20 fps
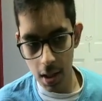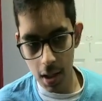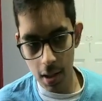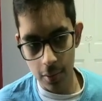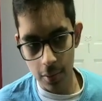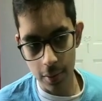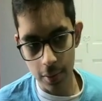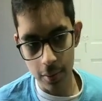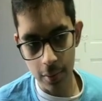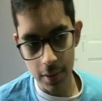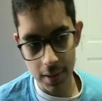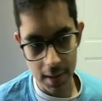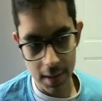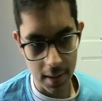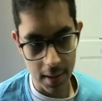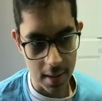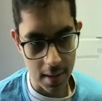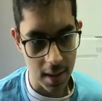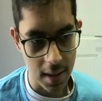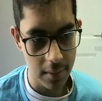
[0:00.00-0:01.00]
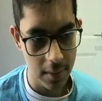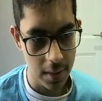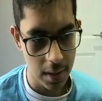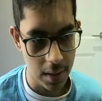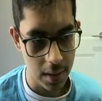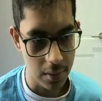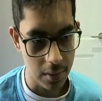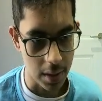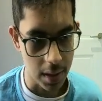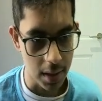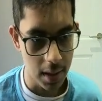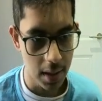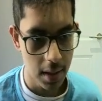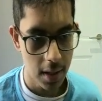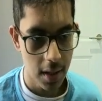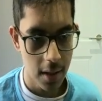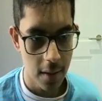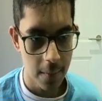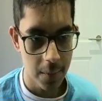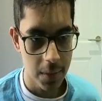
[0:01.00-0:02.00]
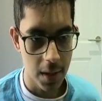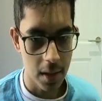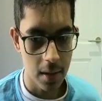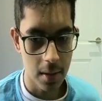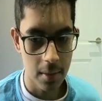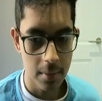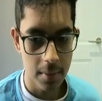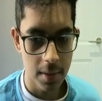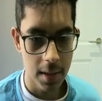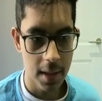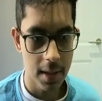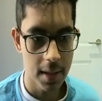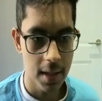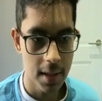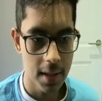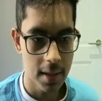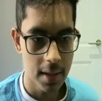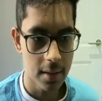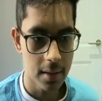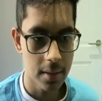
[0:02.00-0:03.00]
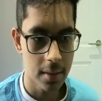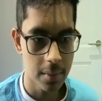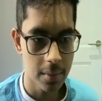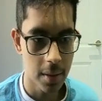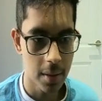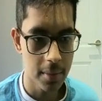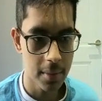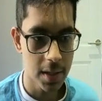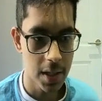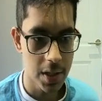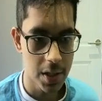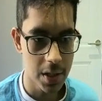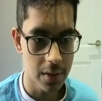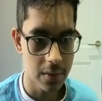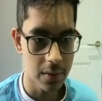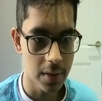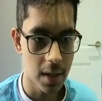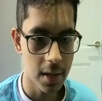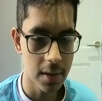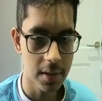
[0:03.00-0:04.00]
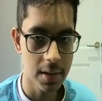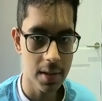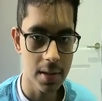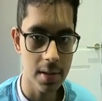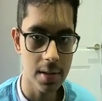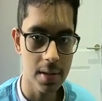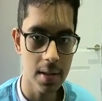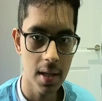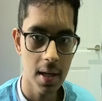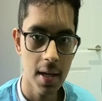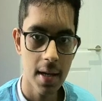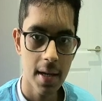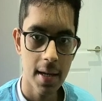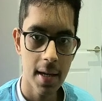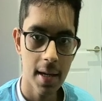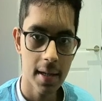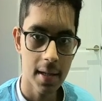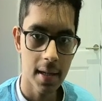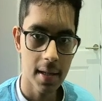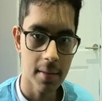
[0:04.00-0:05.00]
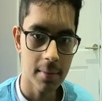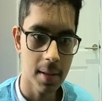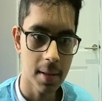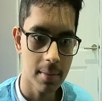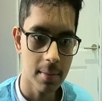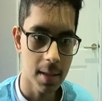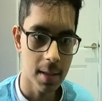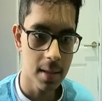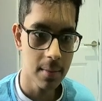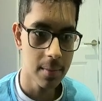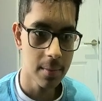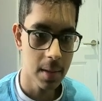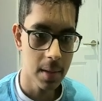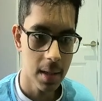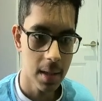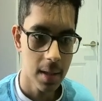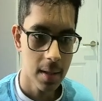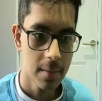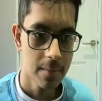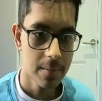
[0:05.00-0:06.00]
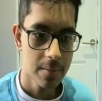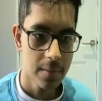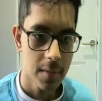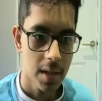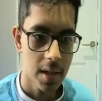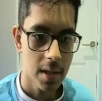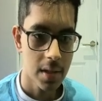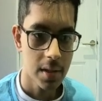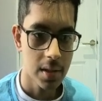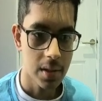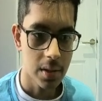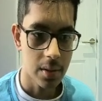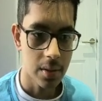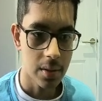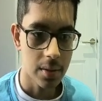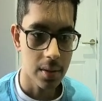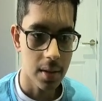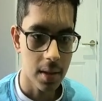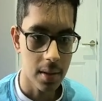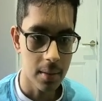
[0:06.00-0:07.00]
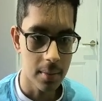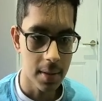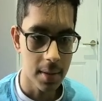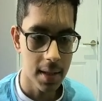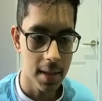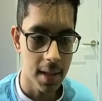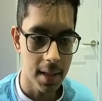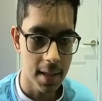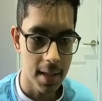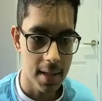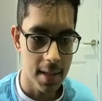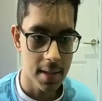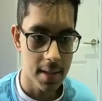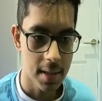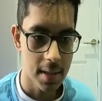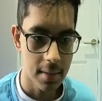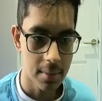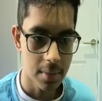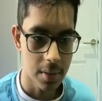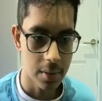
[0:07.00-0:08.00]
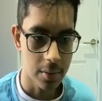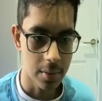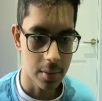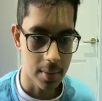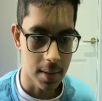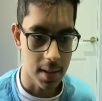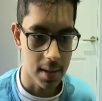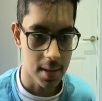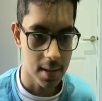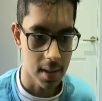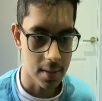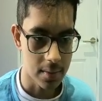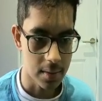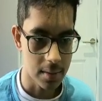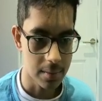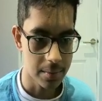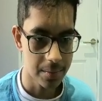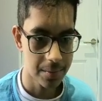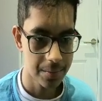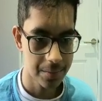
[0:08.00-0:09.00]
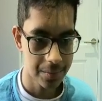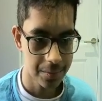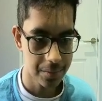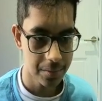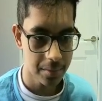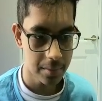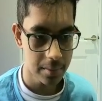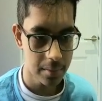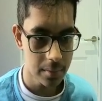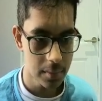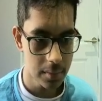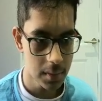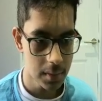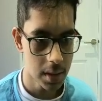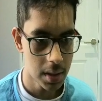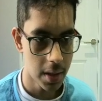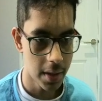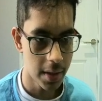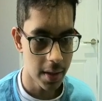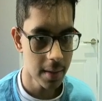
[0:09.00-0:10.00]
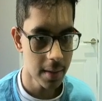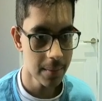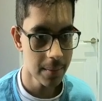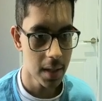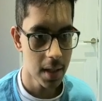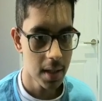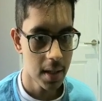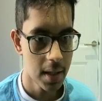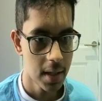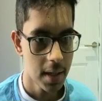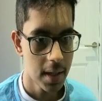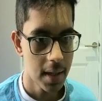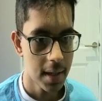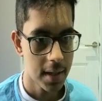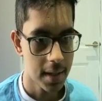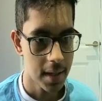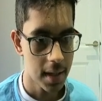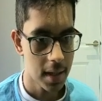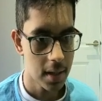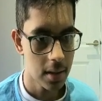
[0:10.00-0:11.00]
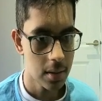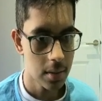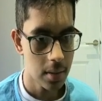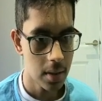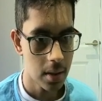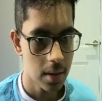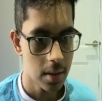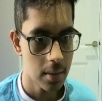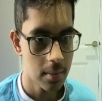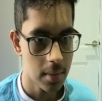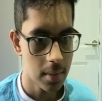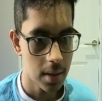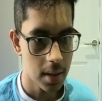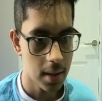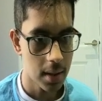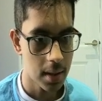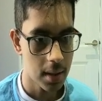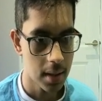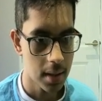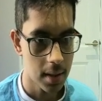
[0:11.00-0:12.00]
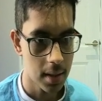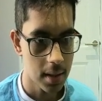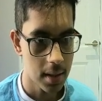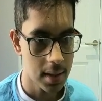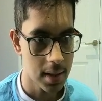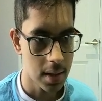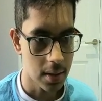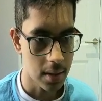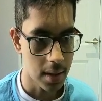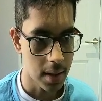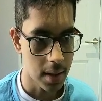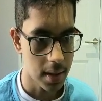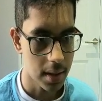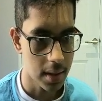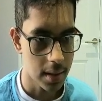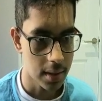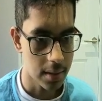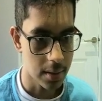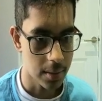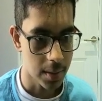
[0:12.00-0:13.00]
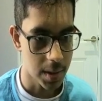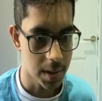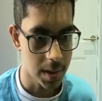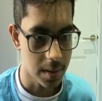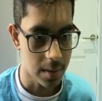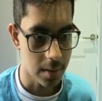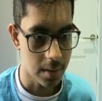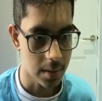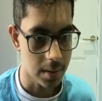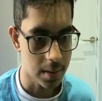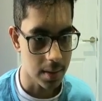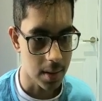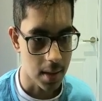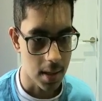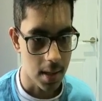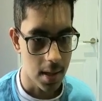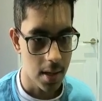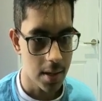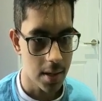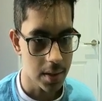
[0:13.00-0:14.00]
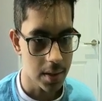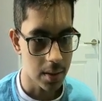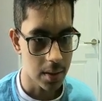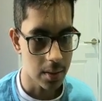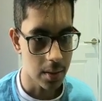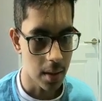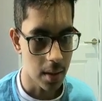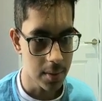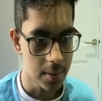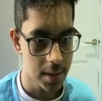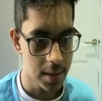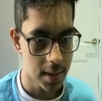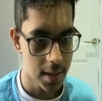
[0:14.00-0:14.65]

we wanted the 7th string in the permutation of characters AABB. So in that case, the input would be 7. Okay, Now let's look at the rest of the code. So I'm just